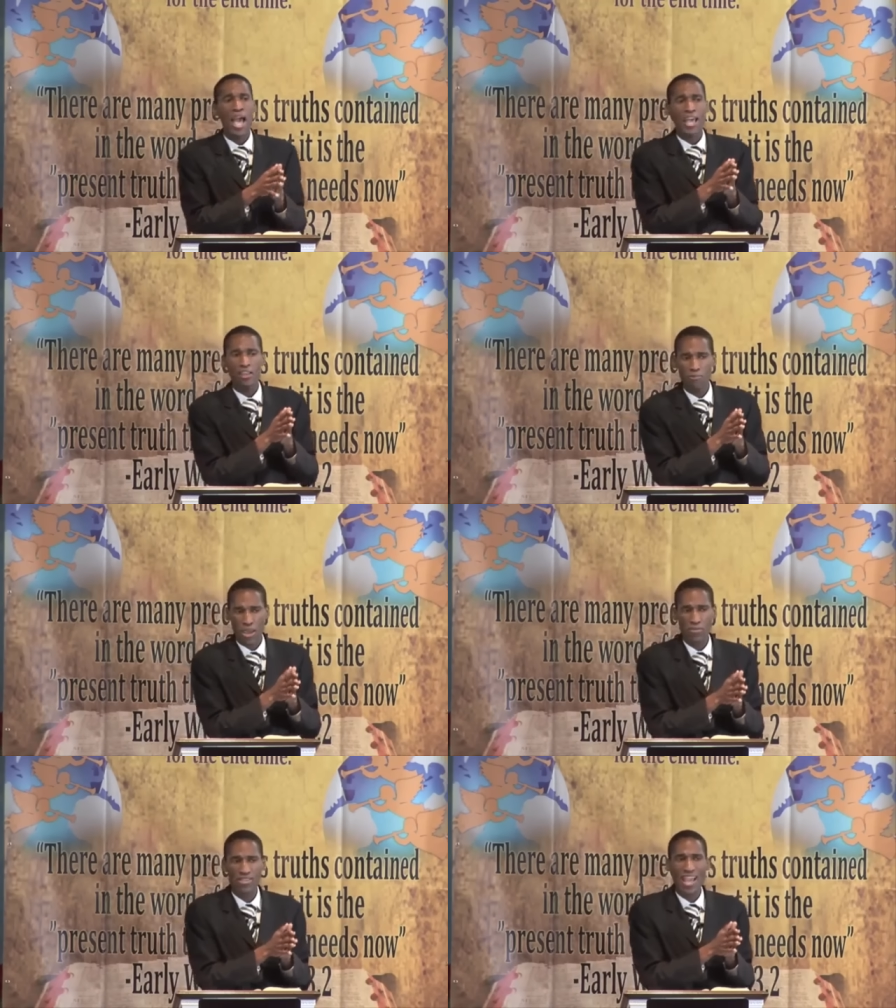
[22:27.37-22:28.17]
And the
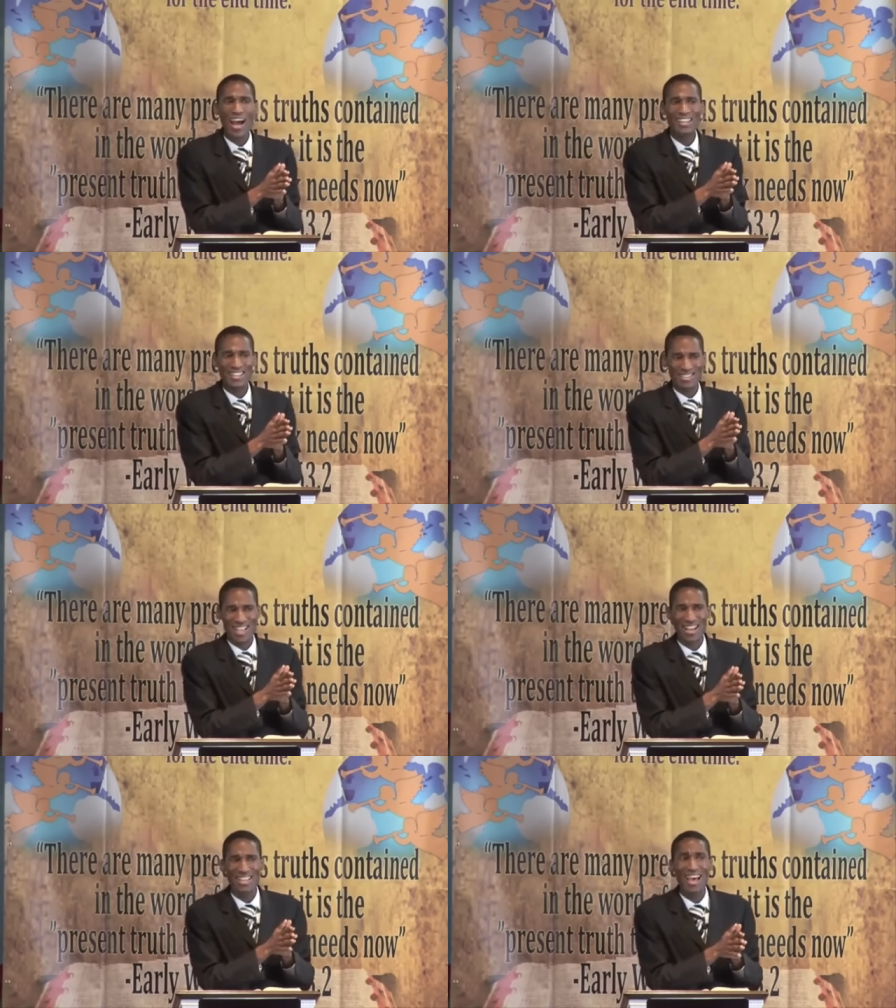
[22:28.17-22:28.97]
papacy
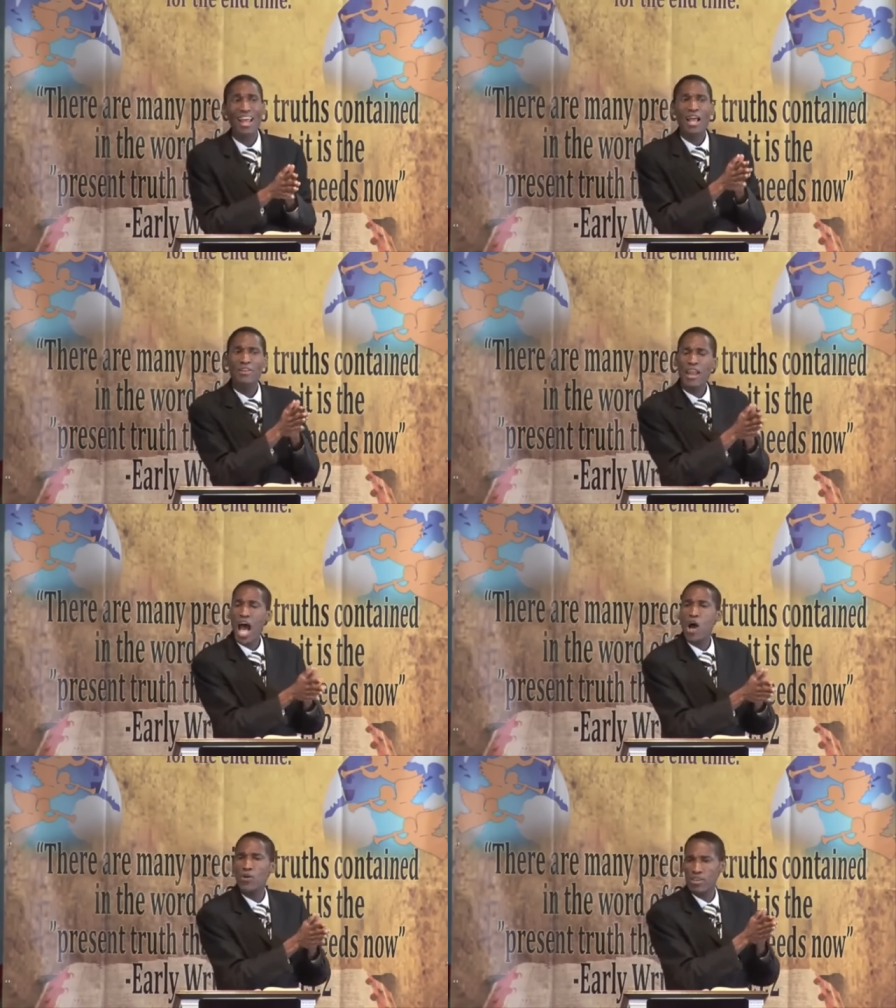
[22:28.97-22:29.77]
understand that
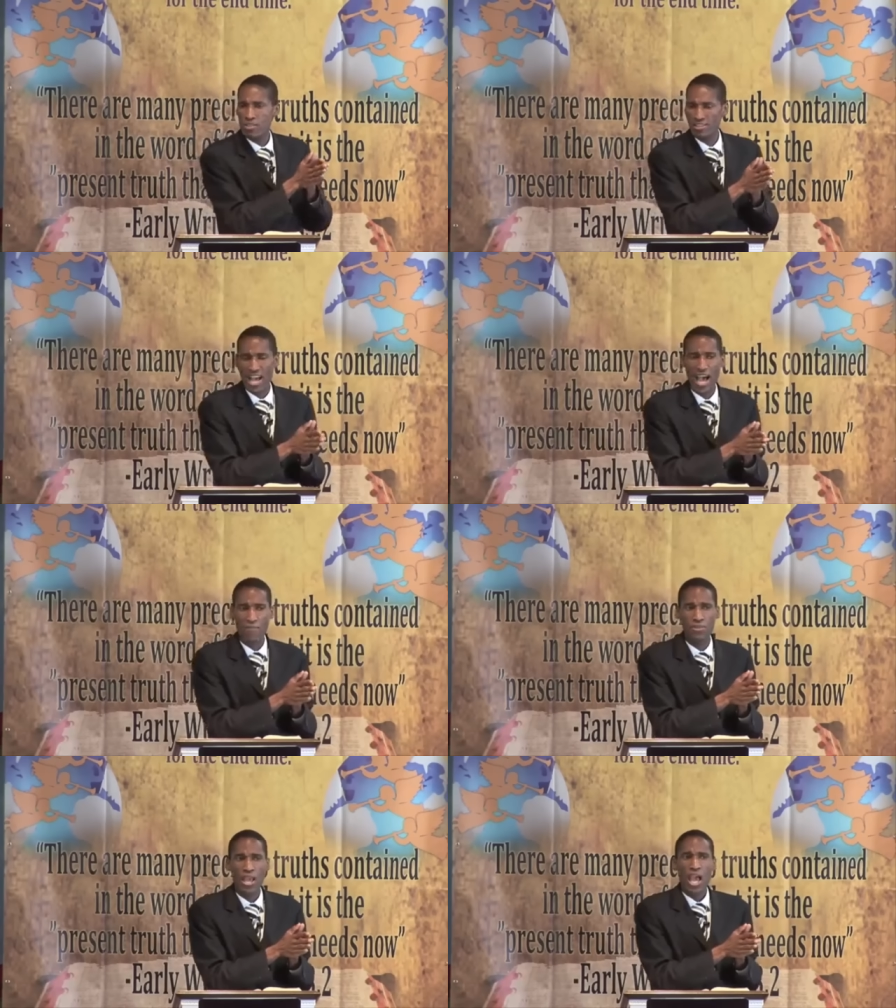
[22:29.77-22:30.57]
now is the time.